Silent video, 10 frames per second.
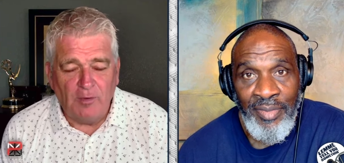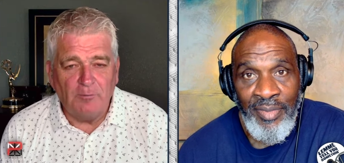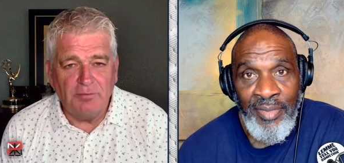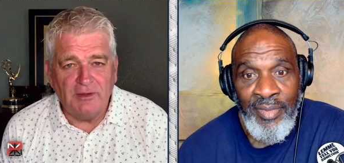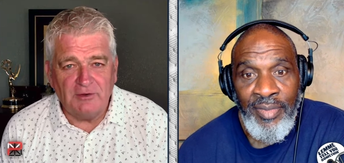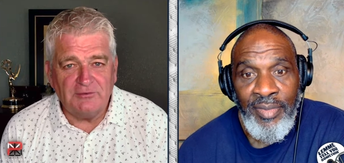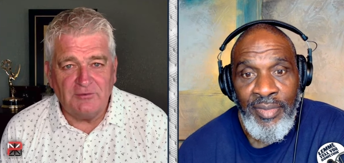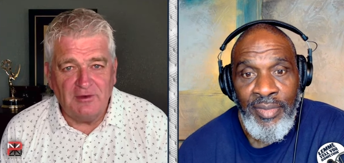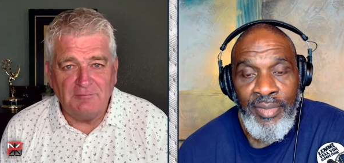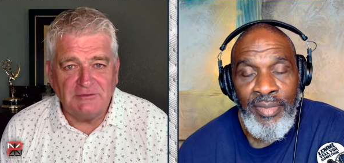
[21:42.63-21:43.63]
Speaker 1: all players are
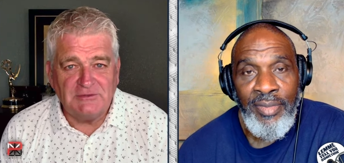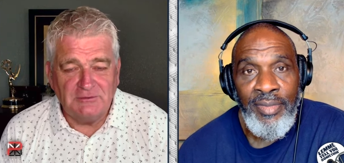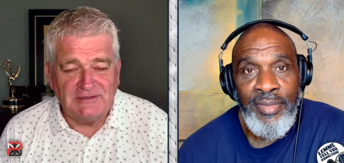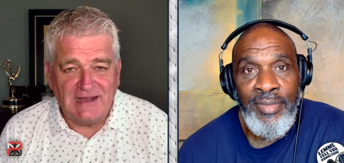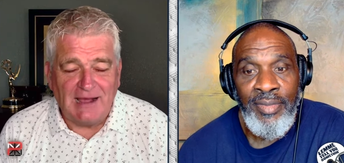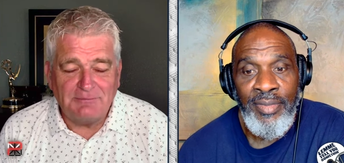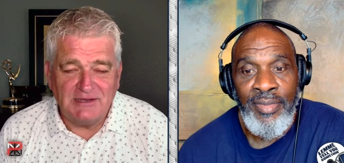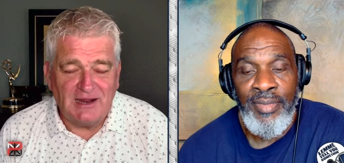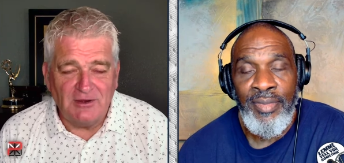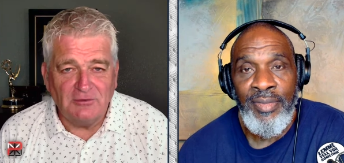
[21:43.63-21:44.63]
able to adopt. And I
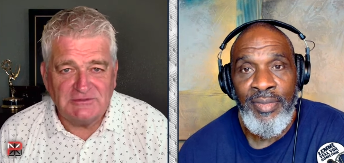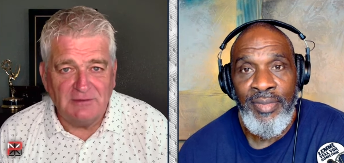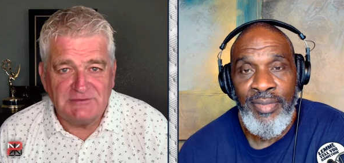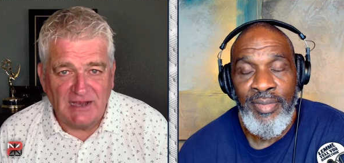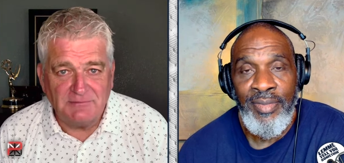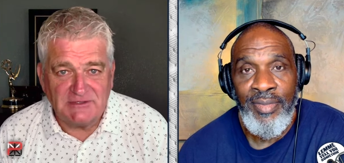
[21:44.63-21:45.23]
know sometimes